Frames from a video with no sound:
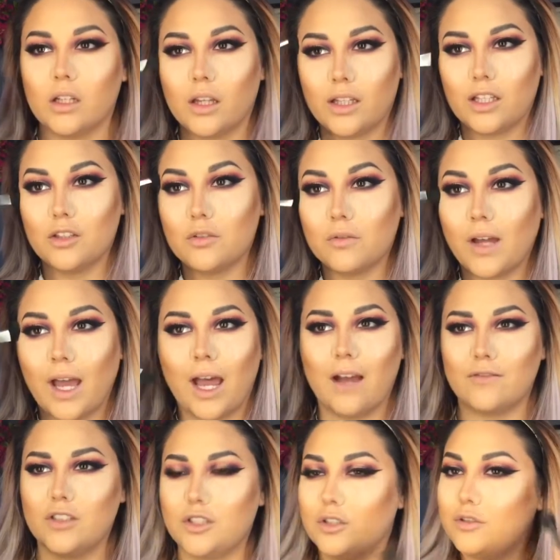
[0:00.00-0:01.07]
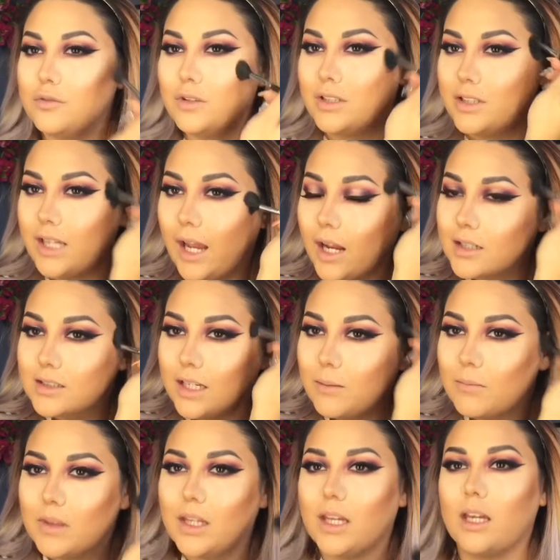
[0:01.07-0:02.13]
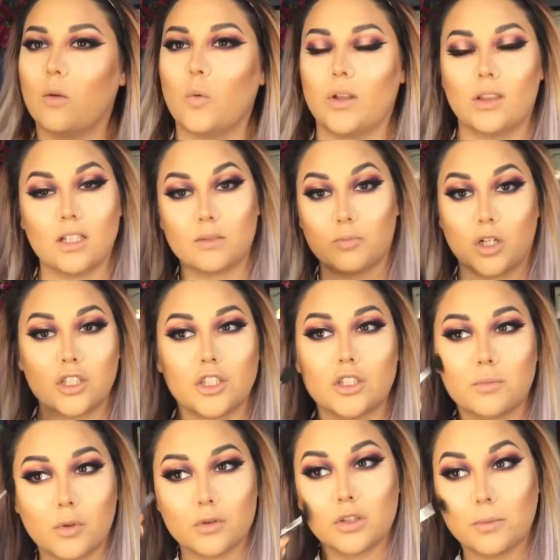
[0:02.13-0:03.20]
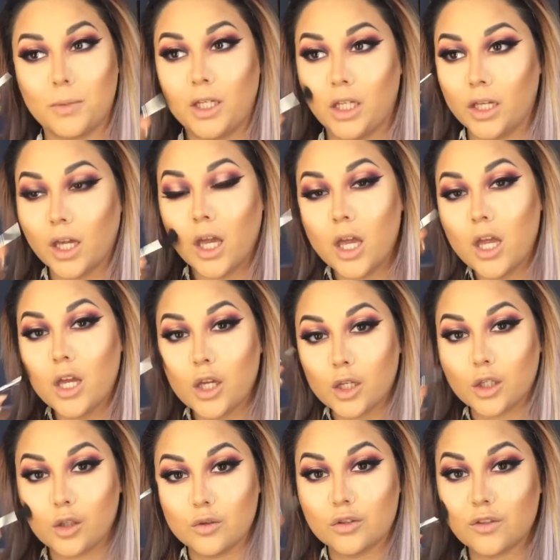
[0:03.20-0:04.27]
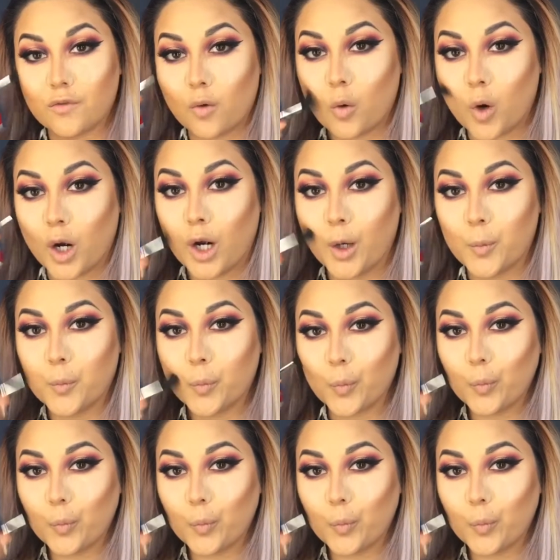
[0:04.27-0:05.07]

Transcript: Like, you don't have to do the exact same thing what this brush is supposed to be used for.